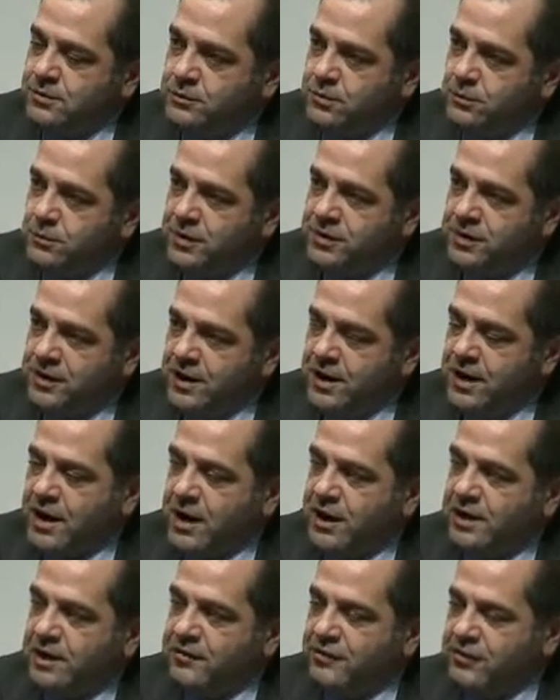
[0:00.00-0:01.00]
with the
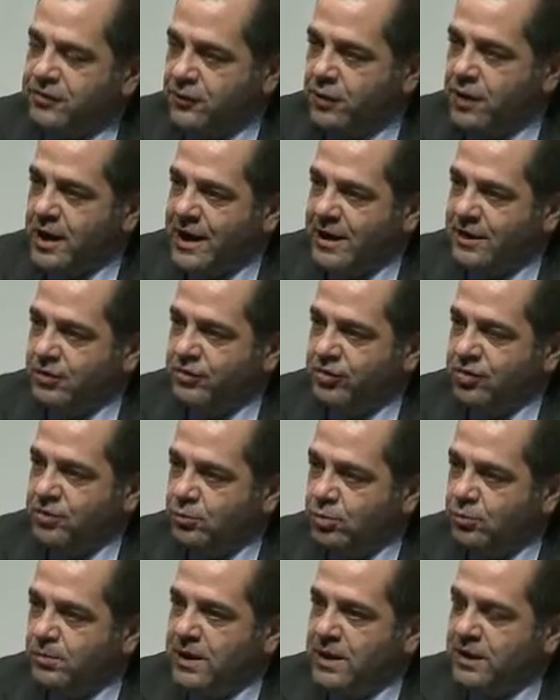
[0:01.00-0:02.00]
kind of strategy,
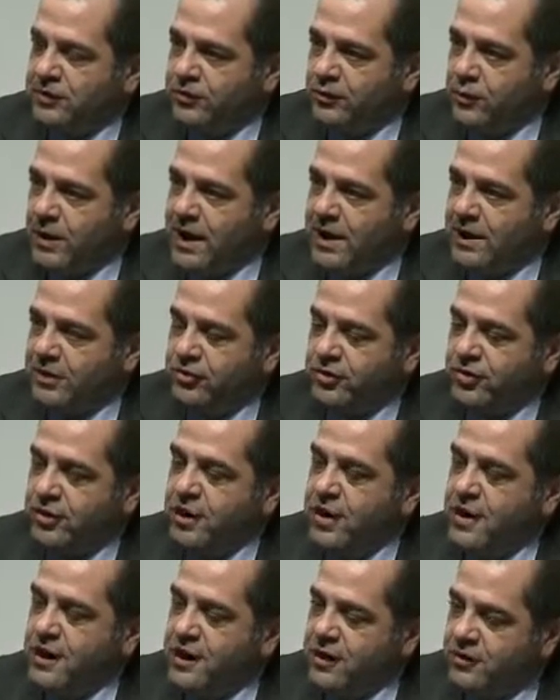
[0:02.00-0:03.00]
mobile strategy,
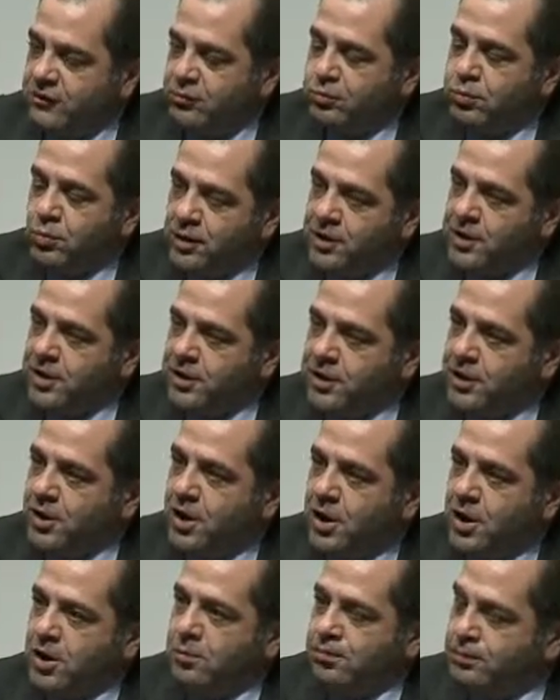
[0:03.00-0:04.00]
of bringing
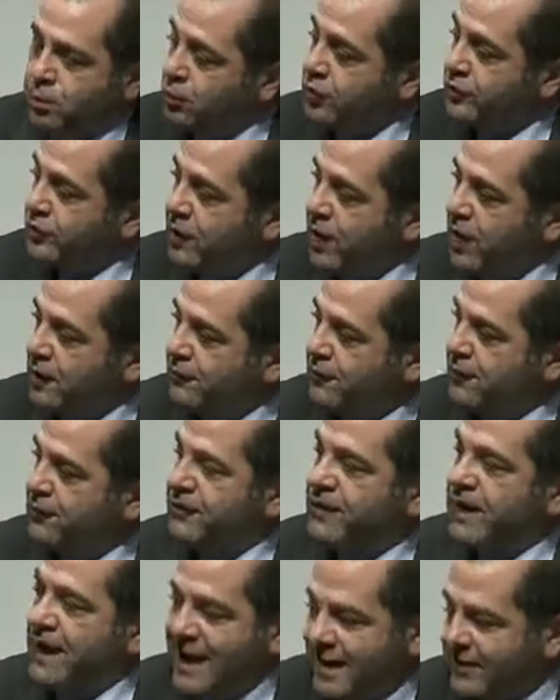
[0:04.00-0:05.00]
our post
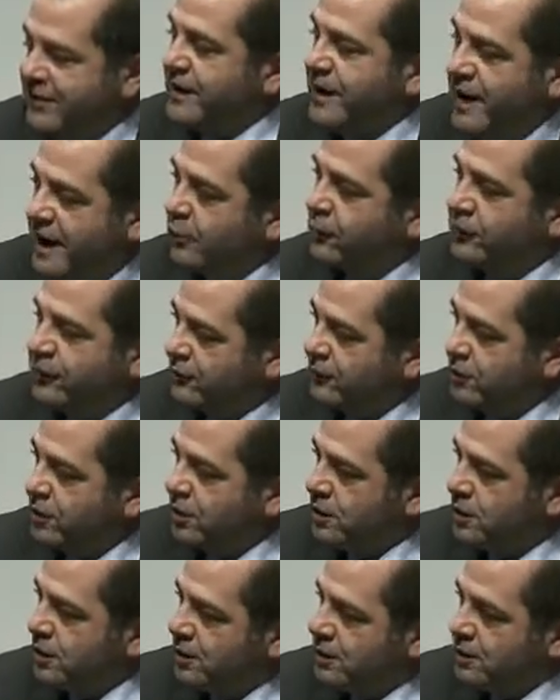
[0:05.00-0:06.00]
office at the house of
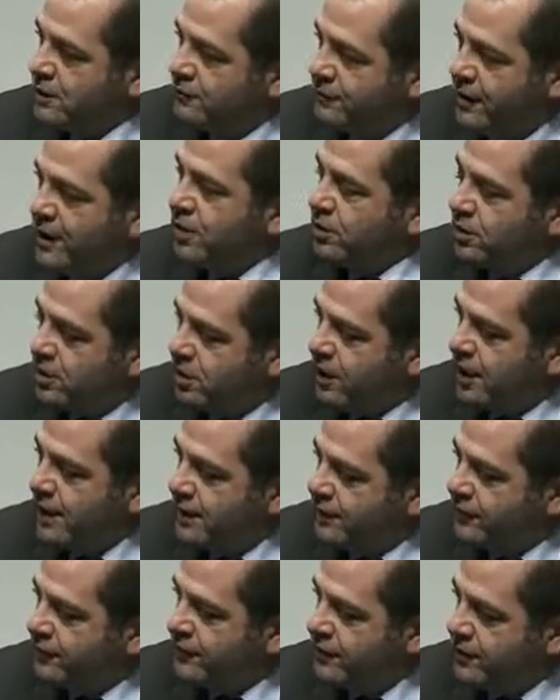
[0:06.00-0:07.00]
our final
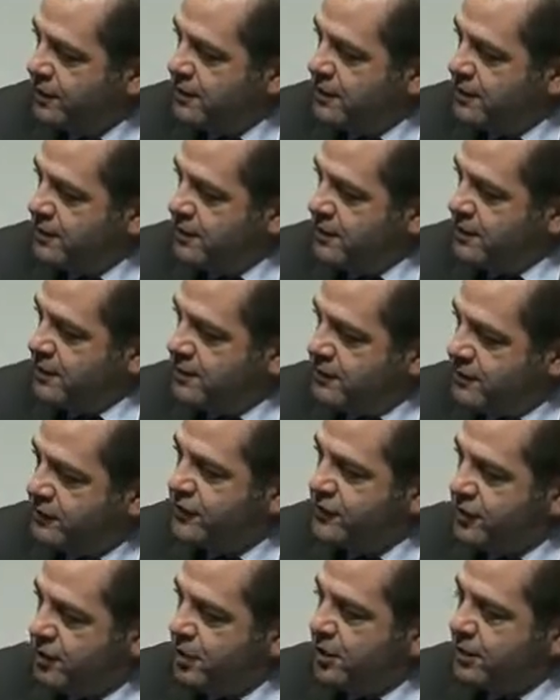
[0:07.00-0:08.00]
clients.
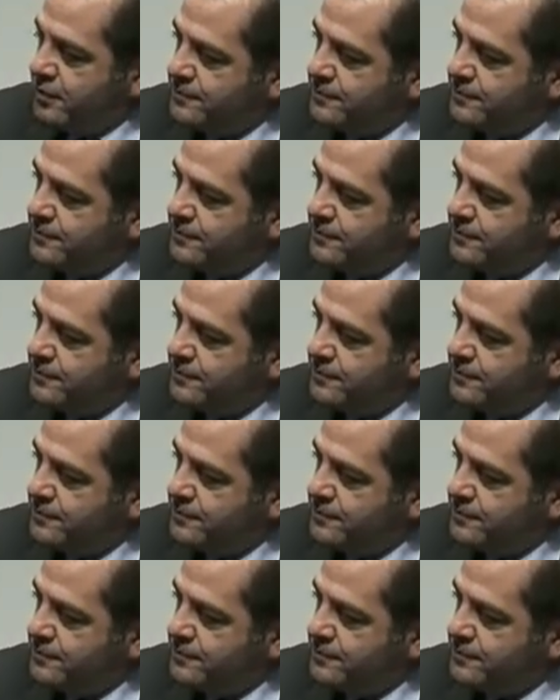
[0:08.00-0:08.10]
So